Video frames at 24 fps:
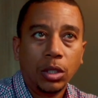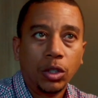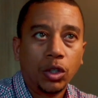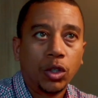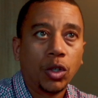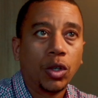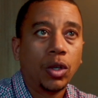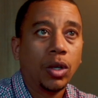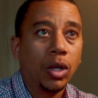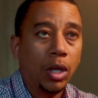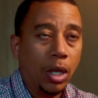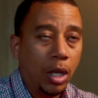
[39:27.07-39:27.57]

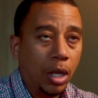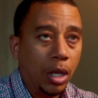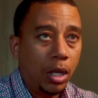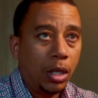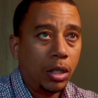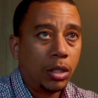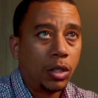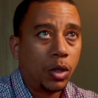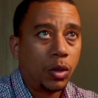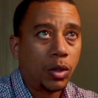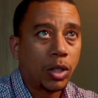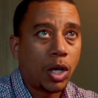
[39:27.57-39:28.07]
Sure.
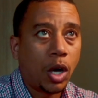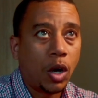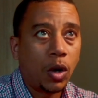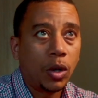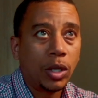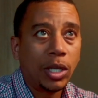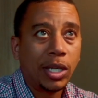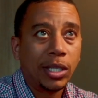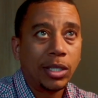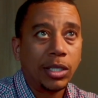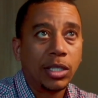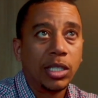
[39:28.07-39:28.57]
So it's
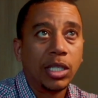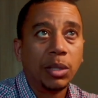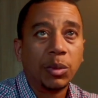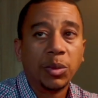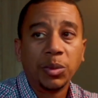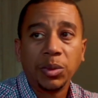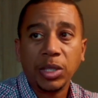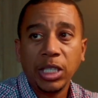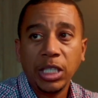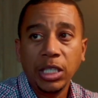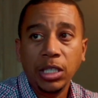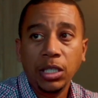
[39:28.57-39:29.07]
called the
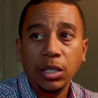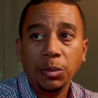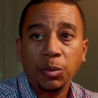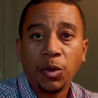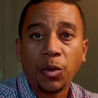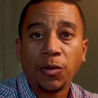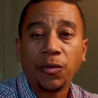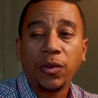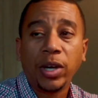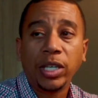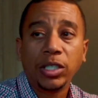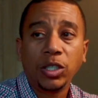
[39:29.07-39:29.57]
CMMC
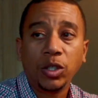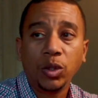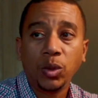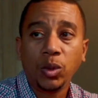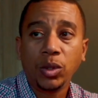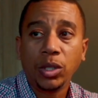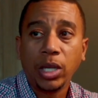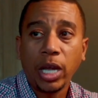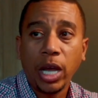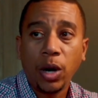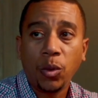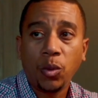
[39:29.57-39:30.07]

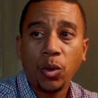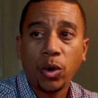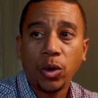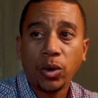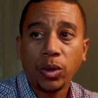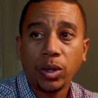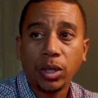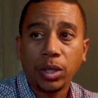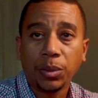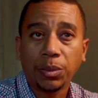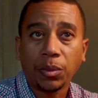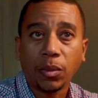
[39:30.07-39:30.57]
Professionals
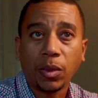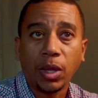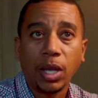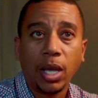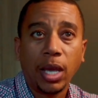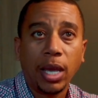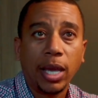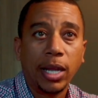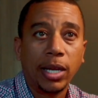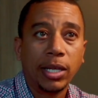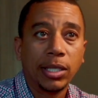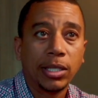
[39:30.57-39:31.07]
Network.
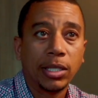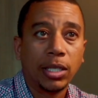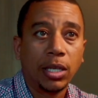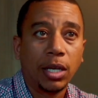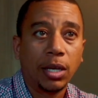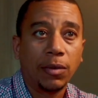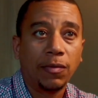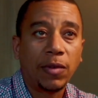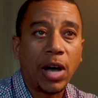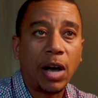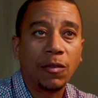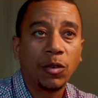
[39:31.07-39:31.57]
and it's
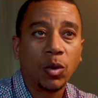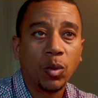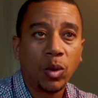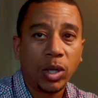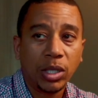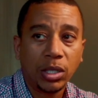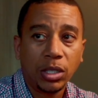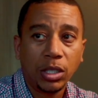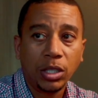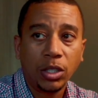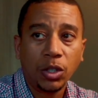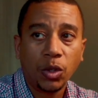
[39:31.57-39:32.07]
a
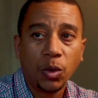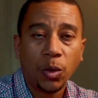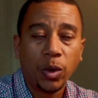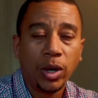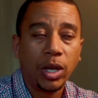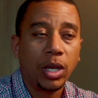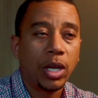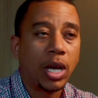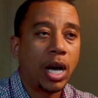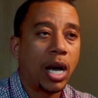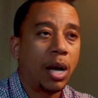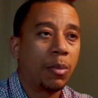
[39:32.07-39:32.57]

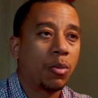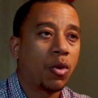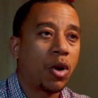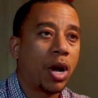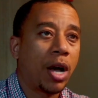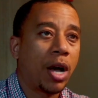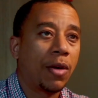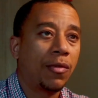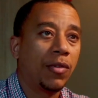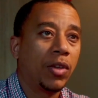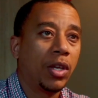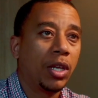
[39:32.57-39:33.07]
501c3
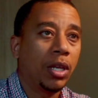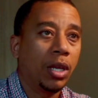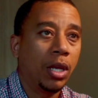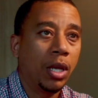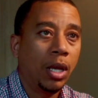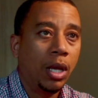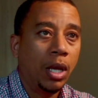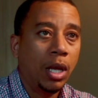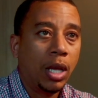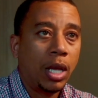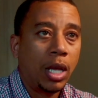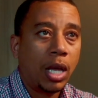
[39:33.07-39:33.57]
nonprofit.
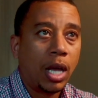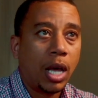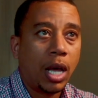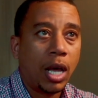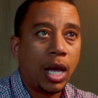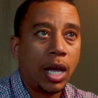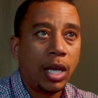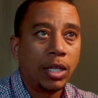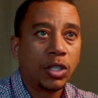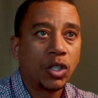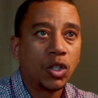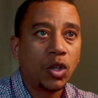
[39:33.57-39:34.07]

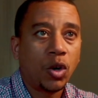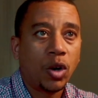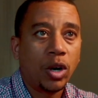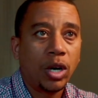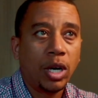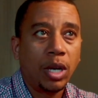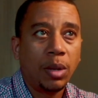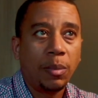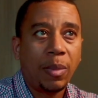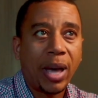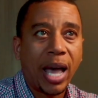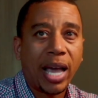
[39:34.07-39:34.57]
I
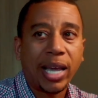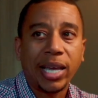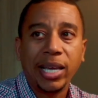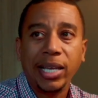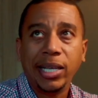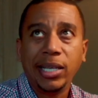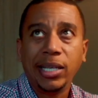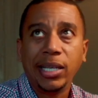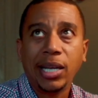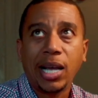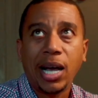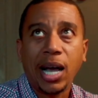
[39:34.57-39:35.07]
started it back
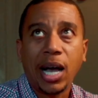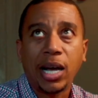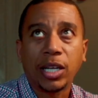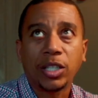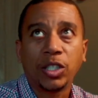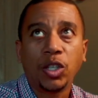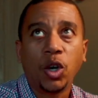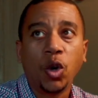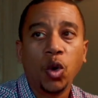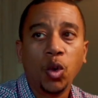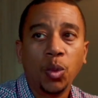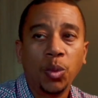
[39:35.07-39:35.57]
in
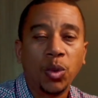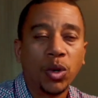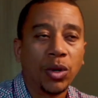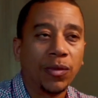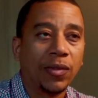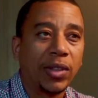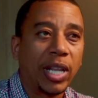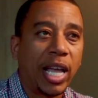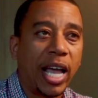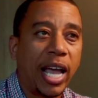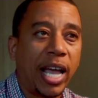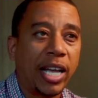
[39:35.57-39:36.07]
October
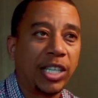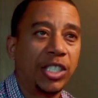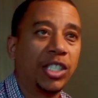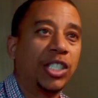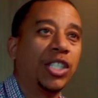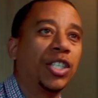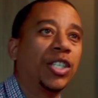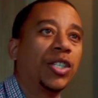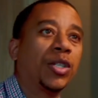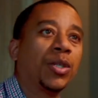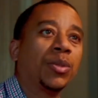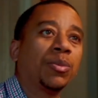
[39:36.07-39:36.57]
of last
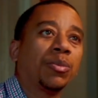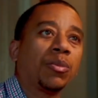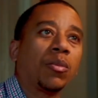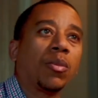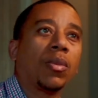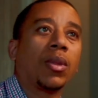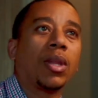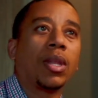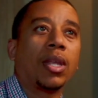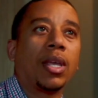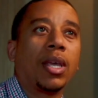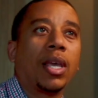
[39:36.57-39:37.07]
year,
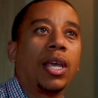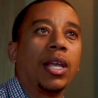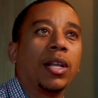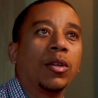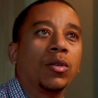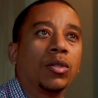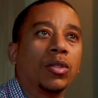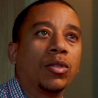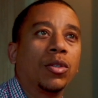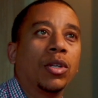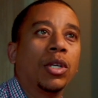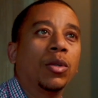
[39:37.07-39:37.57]
and it
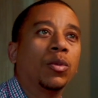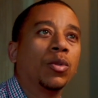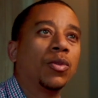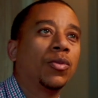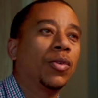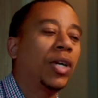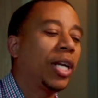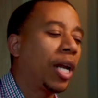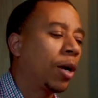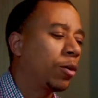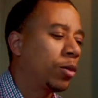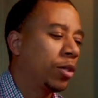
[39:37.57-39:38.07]
was
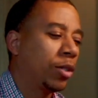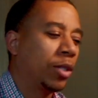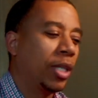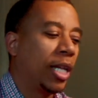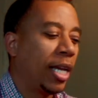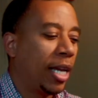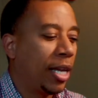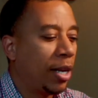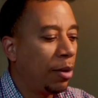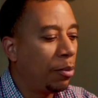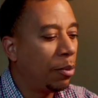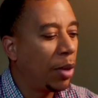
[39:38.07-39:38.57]
funny. I was just
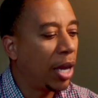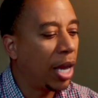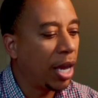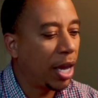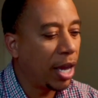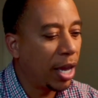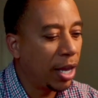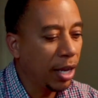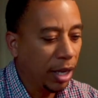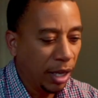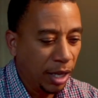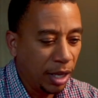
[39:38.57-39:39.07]
laying in
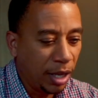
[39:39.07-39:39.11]
bed,